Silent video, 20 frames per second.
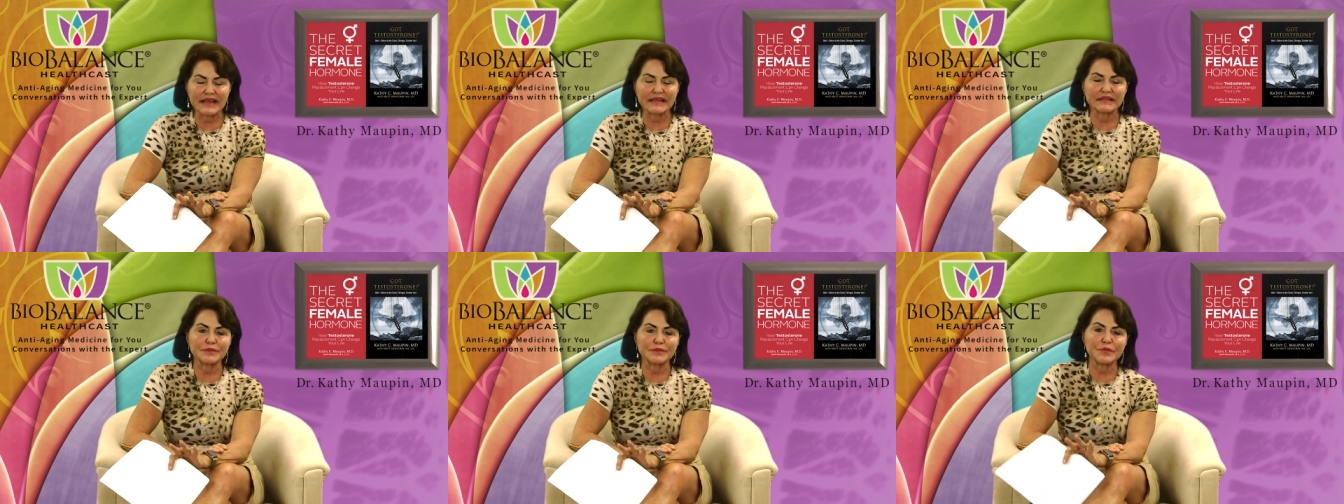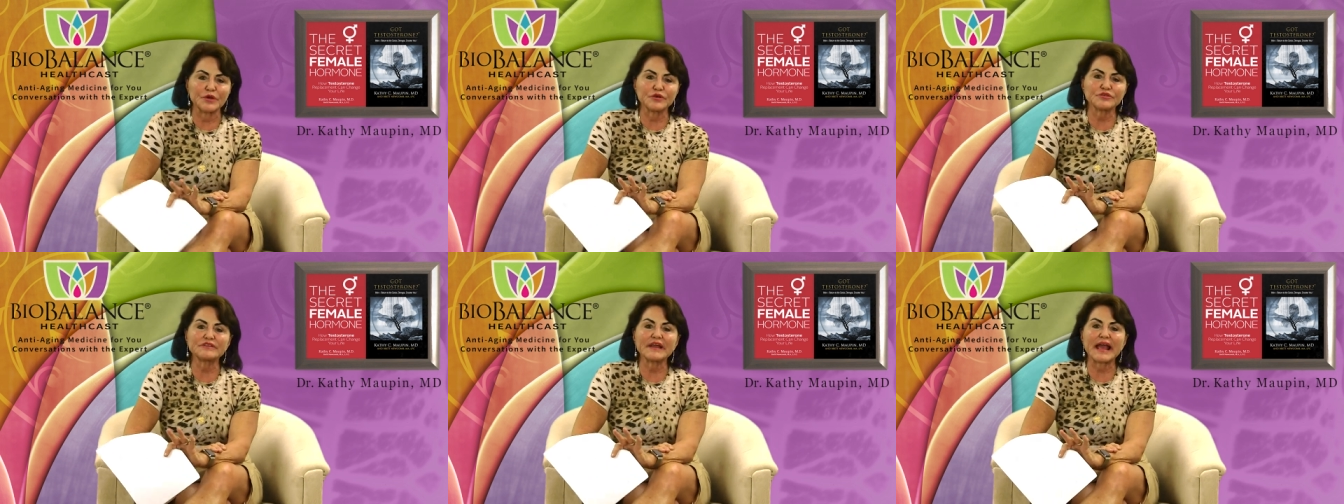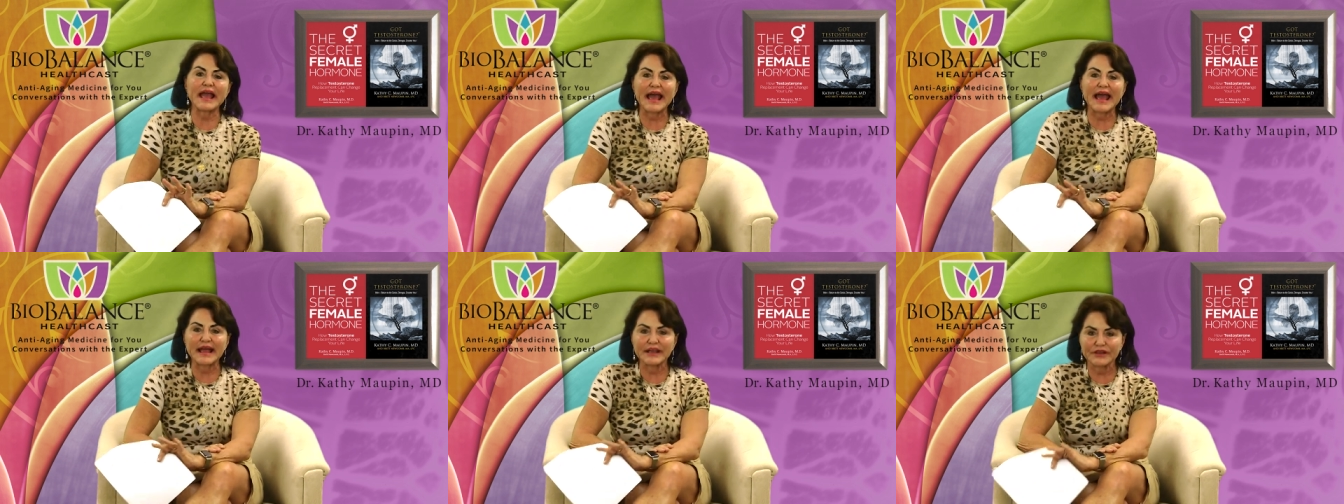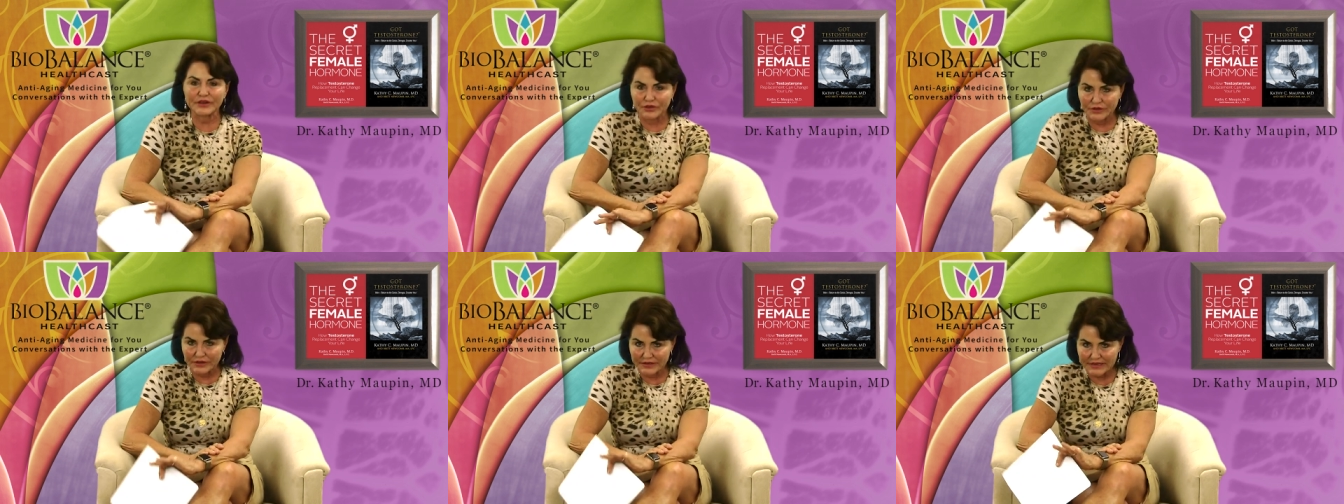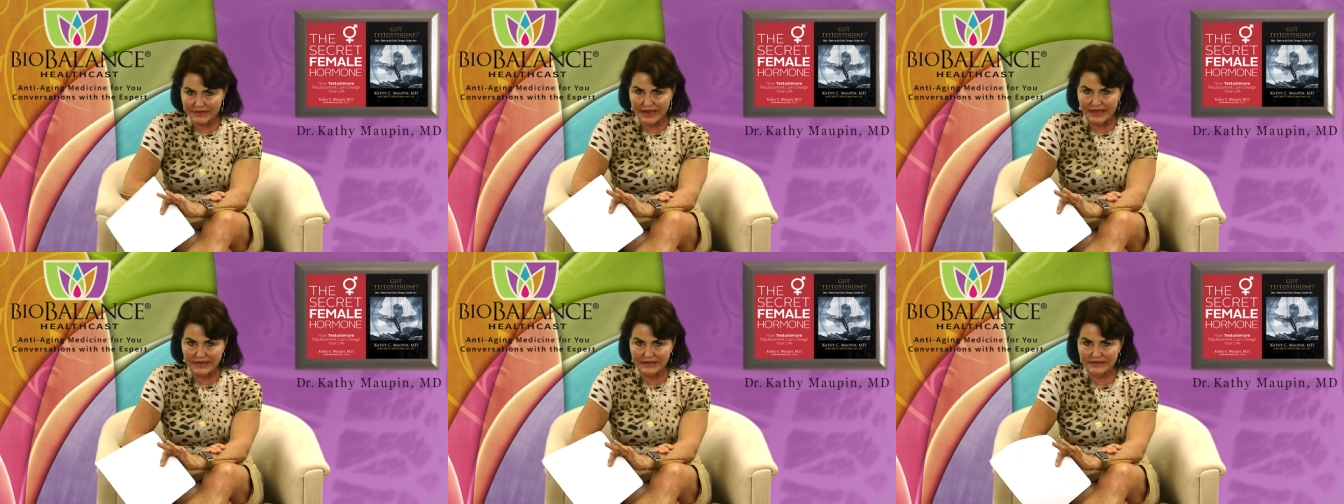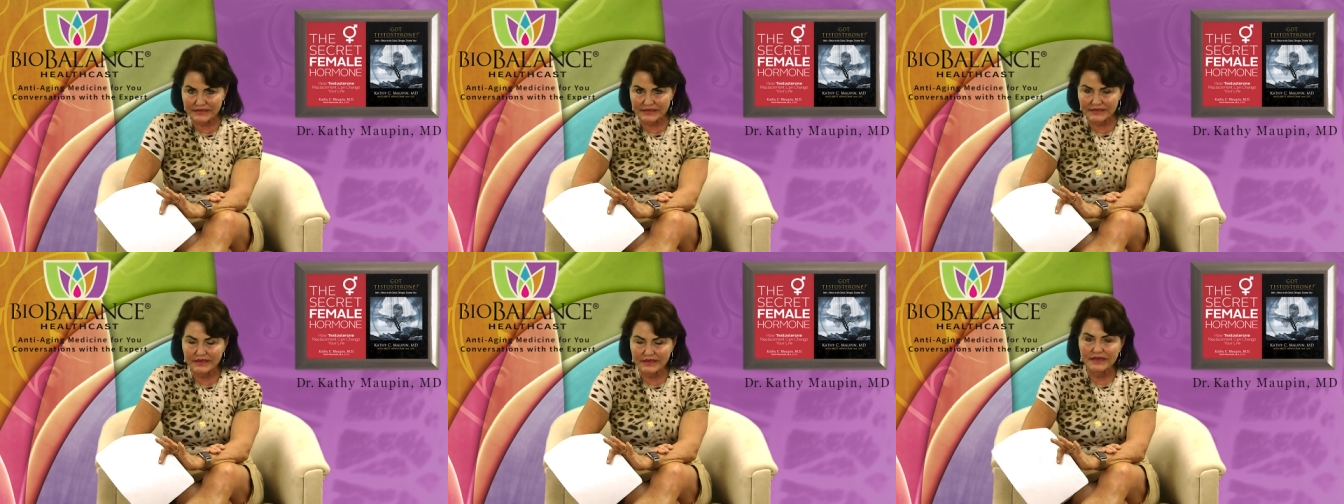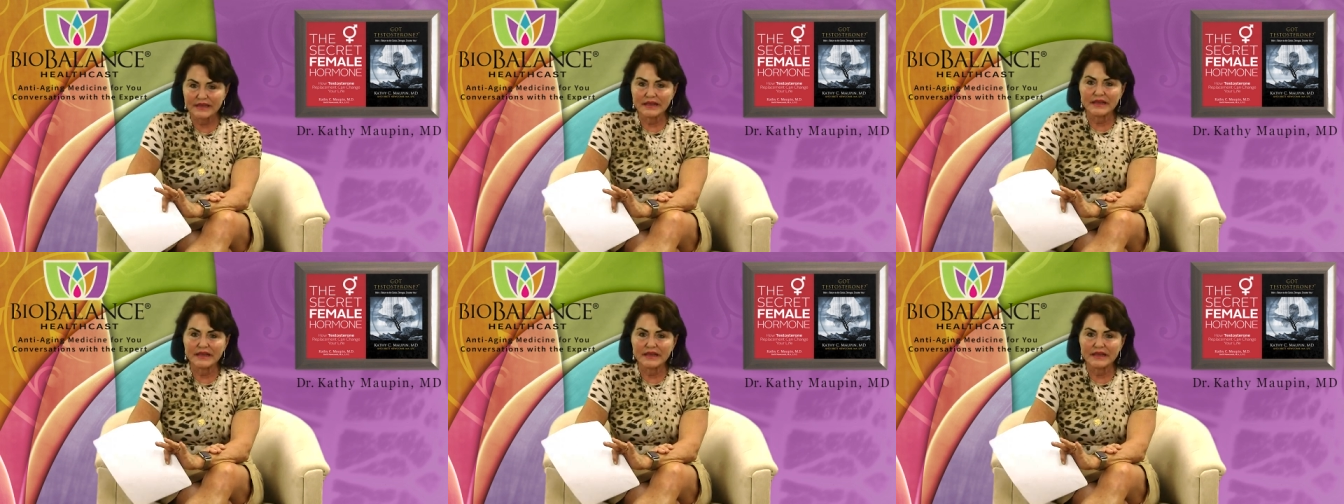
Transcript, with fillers: and the most accurate test